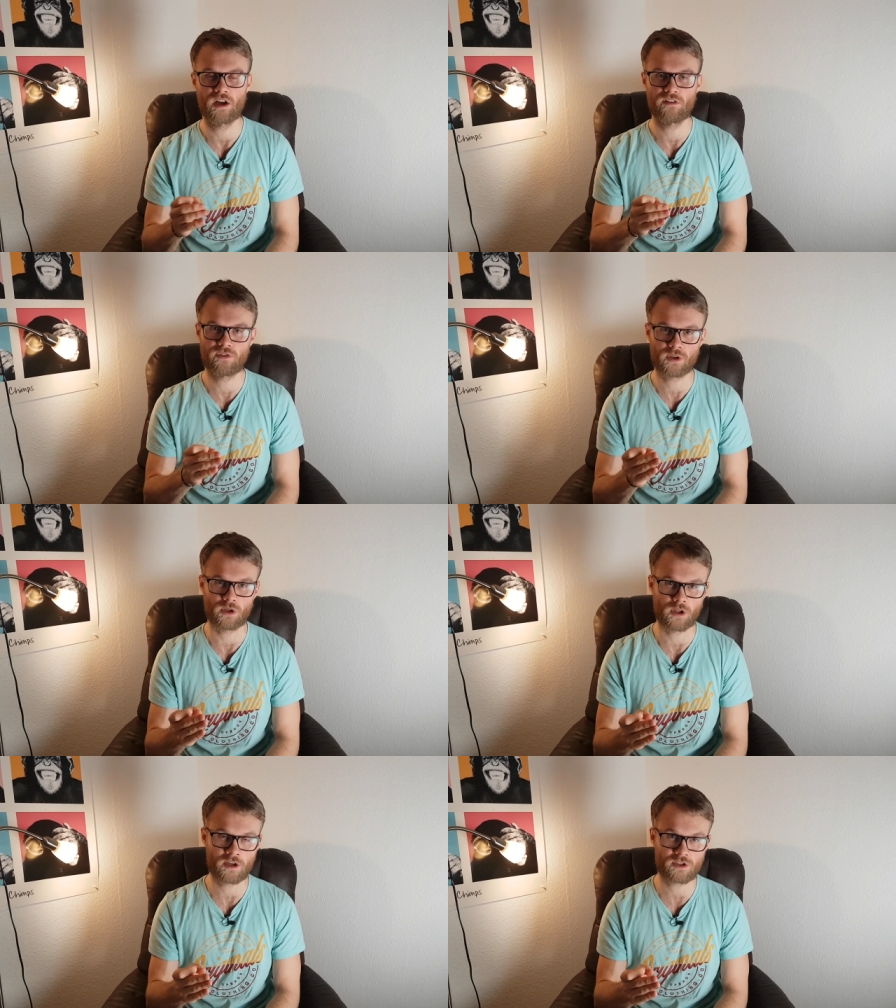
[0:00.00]
for your
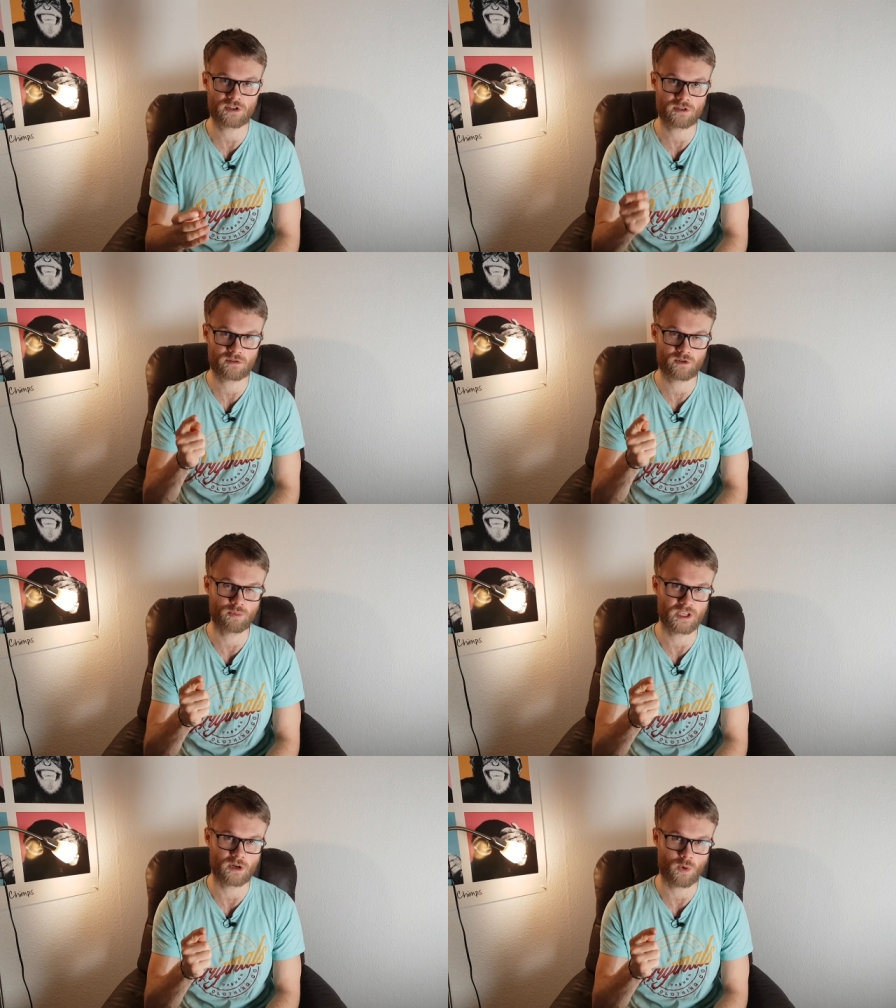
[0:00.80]
lunch, so
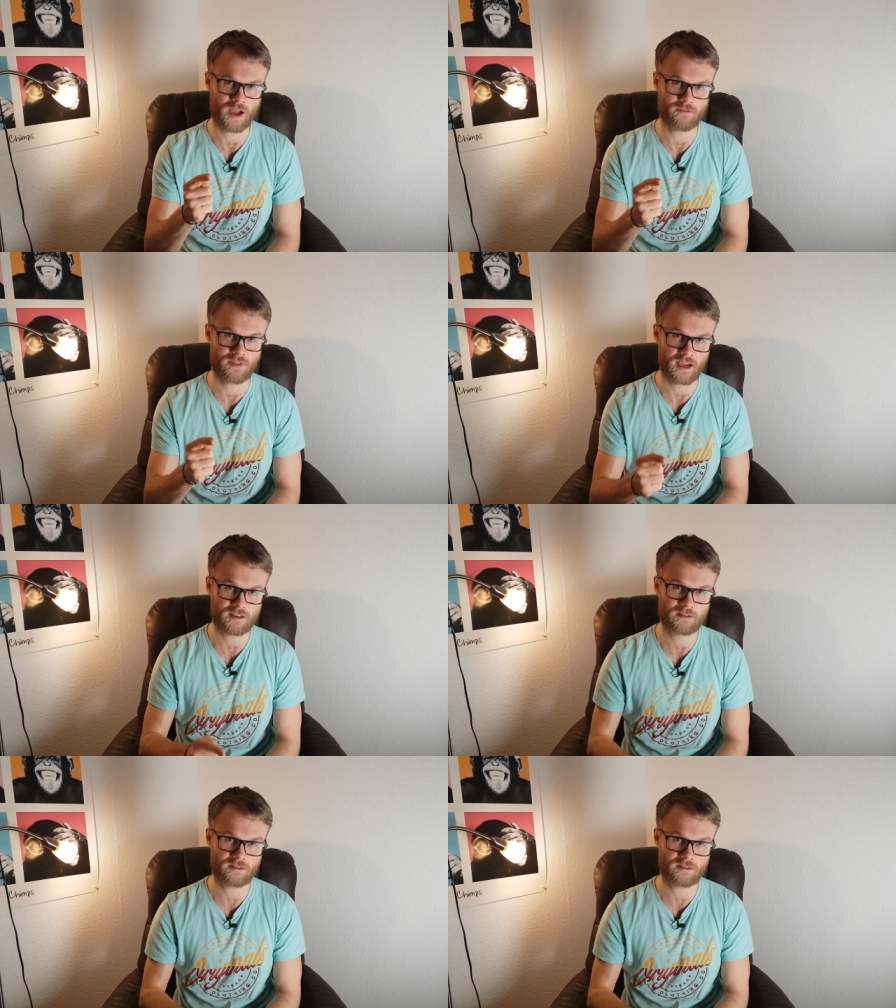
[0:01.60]
be aware of that.